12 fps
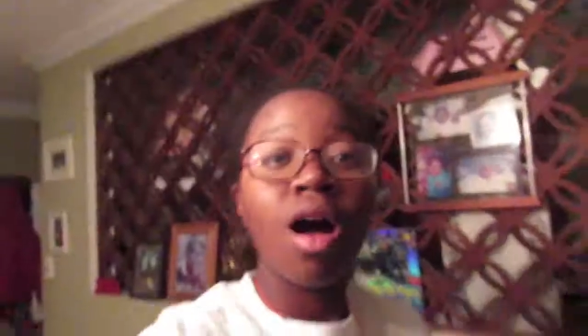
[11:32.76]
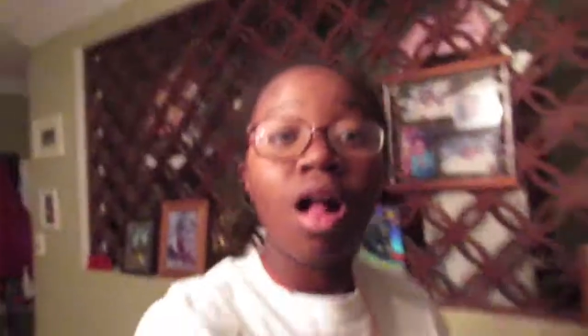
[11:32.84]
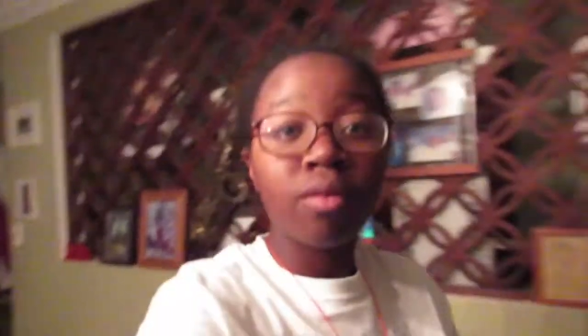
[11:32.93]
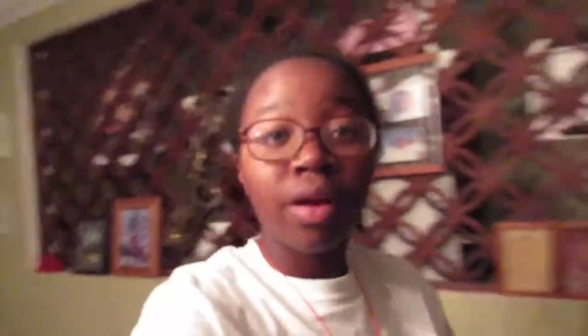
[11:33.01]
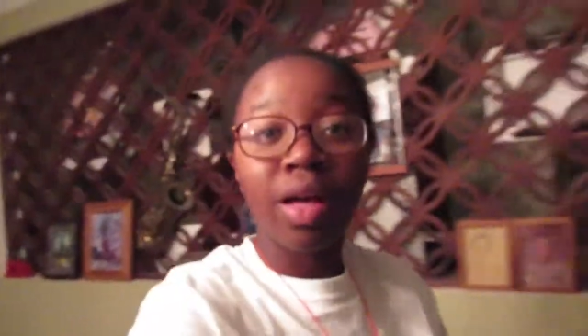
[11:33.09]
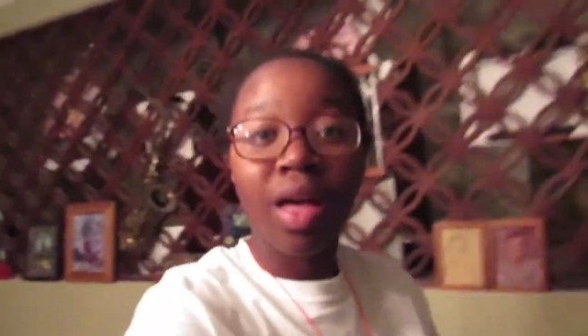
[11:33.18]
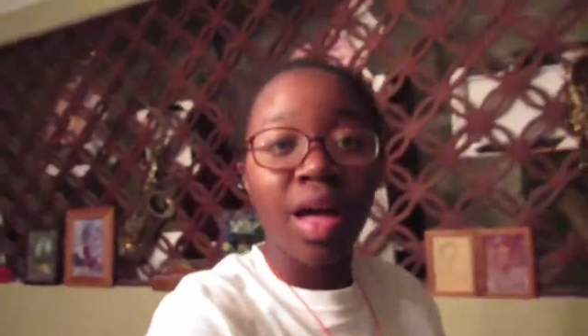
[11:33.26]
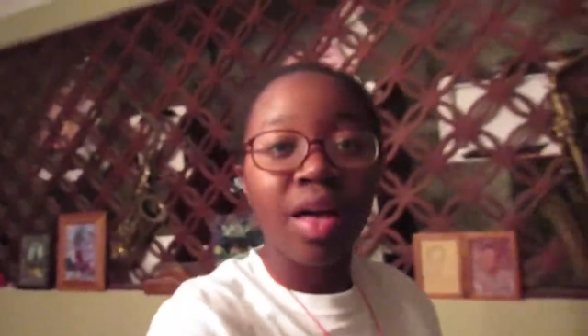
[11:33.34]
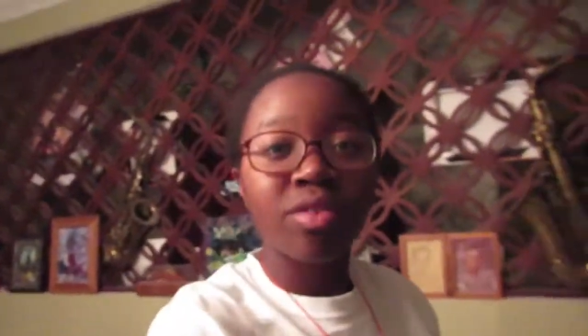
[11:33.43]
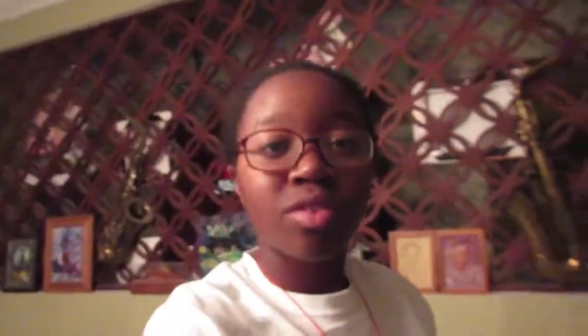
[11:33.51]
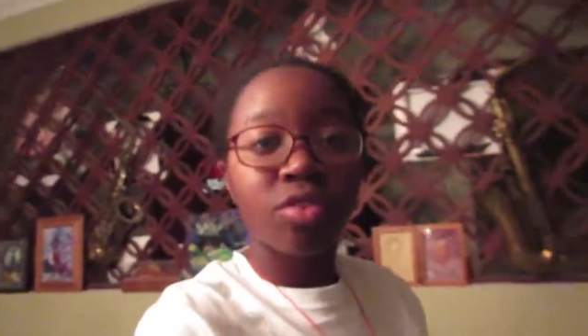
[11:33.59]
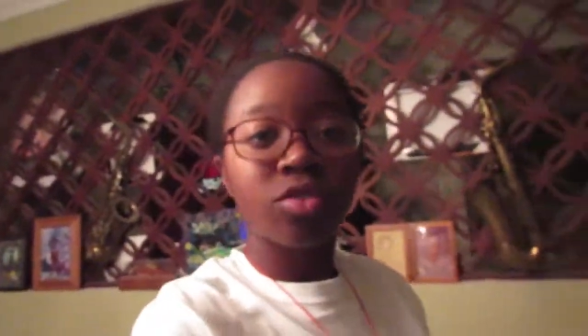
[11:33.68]
All right
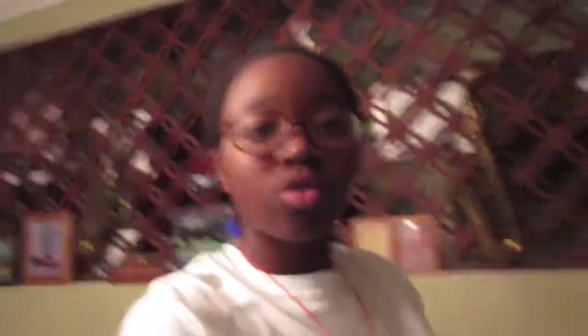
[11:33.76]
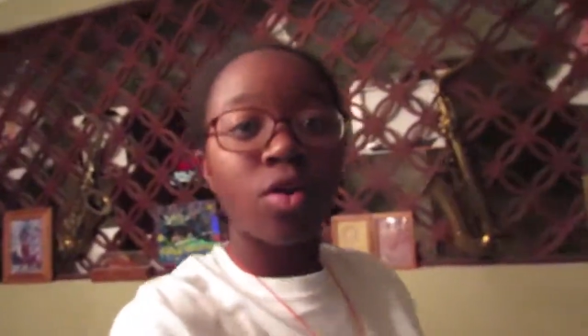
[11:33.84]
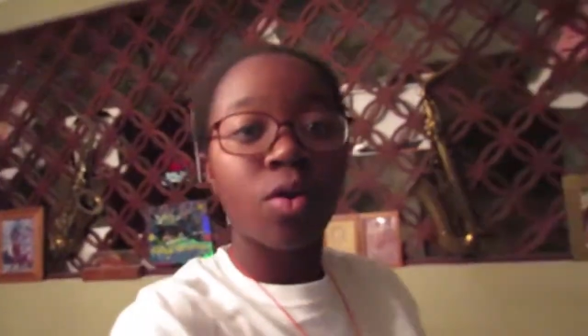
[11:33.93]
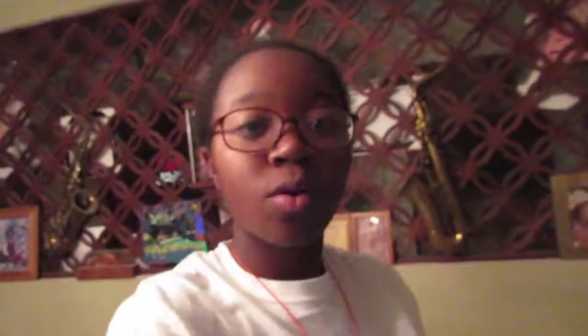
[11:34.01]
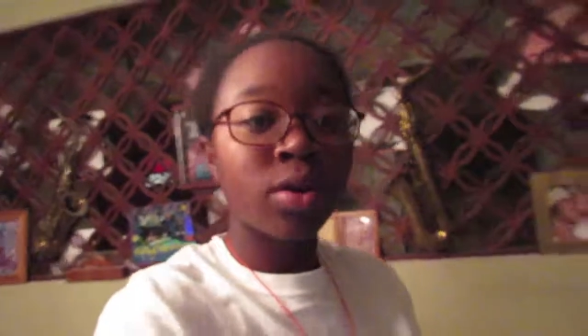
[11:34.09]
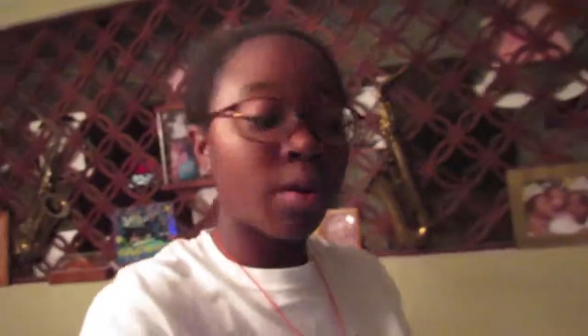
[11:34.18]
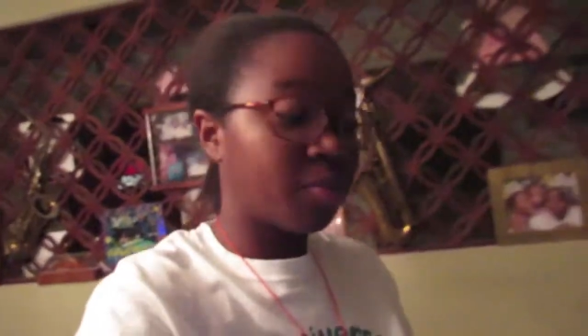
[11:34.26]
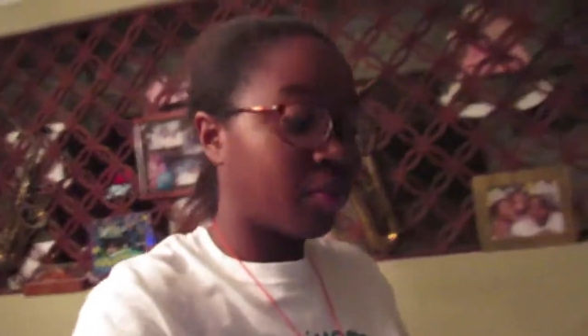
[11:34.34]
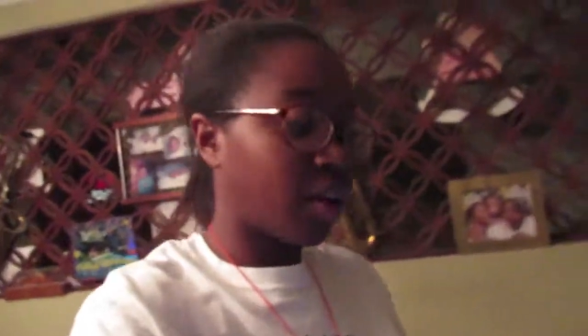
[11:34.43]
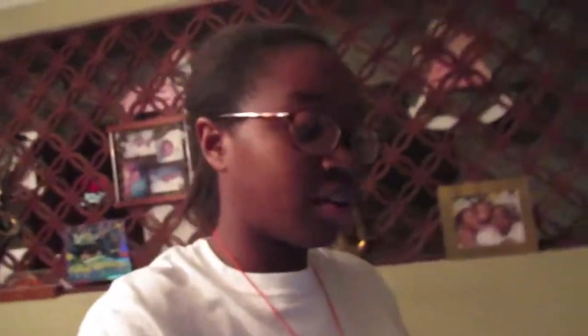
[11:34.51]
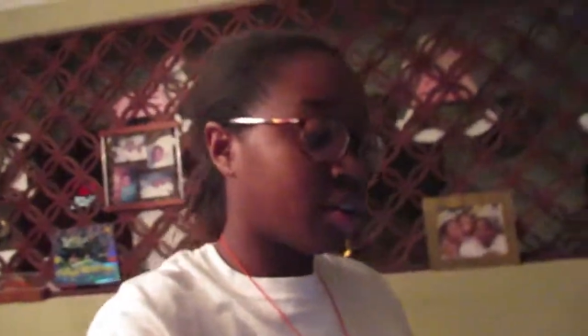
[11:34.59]
guys, so an update.